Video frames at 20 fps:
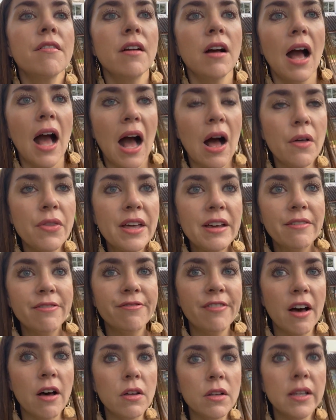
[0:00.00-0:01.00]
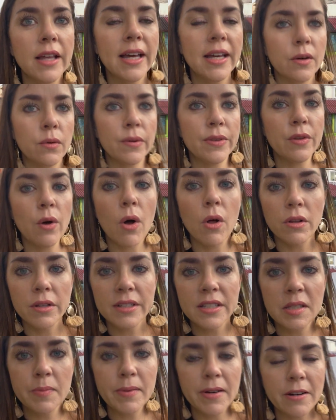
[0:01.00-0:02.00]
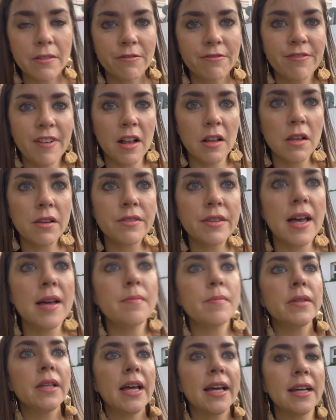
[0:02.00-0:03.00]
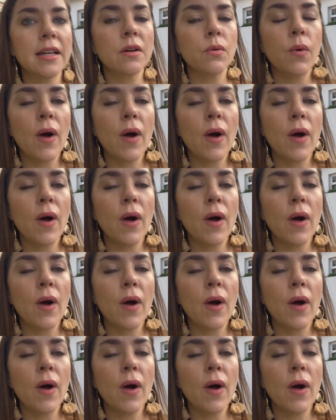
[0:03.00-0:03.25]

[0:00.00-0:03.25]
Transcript: how they felt like when the Holy Spirit fell on them, like,